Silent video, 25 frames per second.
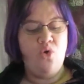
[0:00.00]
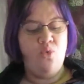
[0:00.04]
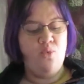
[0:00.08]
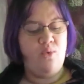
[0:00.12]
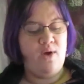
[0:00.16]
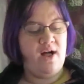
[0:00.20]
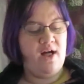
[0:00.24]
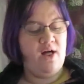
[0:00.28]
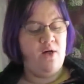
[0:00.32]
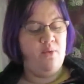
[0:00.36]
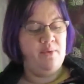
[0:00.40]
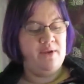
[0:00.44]

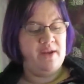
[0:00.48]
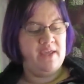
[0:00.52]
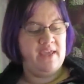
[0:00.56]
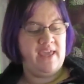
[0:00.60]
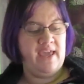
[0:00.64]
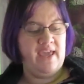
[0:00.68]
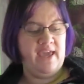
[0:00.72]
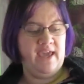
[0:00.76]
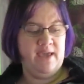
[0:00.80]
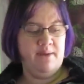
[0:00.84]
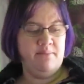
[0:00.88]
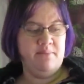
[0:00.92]
Well, when it
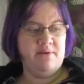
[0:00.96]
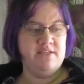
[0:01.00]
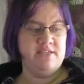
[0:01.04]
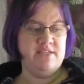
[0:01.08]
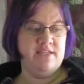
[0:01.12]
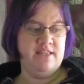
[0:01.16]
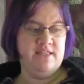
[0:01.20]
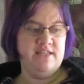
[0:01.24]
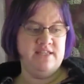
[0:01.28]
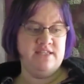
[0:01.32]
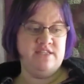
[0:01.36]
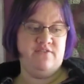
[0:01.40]
came
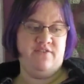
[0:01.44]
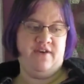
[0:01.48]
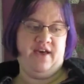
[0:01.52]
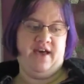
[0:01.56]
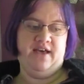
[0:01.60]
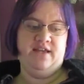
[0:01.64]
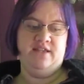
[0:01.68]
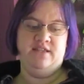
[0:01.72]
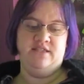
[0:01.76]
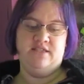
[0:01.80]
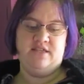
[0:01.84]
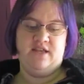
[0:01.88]
to this
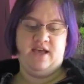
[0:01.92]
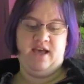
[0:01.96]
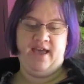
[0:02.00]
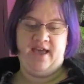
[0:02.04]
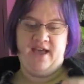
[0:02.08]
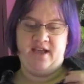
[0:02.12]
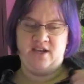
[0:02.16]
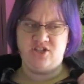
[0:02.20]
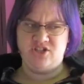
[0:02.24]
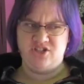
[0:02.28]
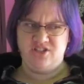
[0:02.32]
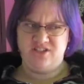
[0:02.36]
vest, I
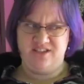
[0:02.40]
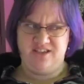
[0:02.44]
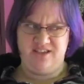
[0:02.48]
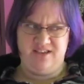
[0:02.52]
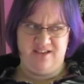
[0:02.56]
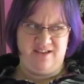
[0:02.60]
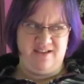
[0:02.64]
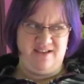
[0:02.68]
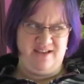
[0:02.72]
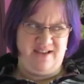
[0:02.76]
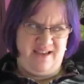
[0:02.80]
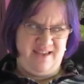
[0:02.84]

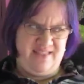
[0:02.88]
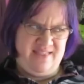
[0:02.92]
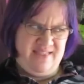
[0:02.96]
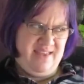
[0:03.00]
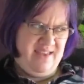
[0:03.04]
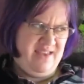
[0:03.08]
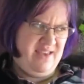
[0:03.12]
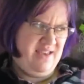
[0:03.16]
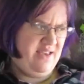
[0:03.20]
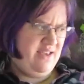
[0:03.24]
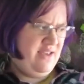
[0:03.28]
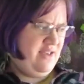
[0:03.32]
actually, I
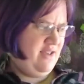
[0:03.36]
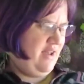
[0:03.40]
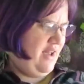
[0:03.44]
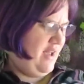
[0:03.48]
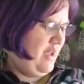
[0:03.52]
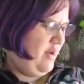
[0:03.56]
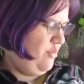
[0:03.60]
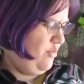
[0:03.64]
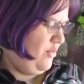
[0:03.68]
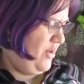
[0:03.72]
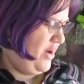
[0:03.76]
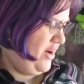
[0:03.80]
think
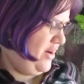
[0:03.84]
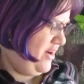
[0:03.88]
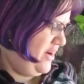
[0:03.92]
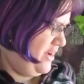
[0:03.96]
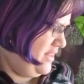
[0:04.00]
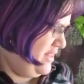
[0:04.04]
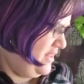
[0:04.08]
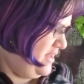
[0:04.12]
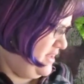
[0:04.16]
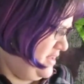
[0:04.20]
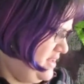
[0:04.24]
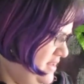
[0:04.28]
I'm
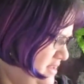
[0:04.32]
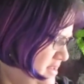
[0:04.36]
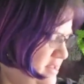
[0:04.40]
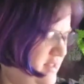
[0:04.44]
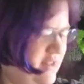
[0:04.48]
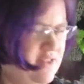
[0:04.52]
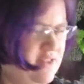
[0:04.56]
wearing this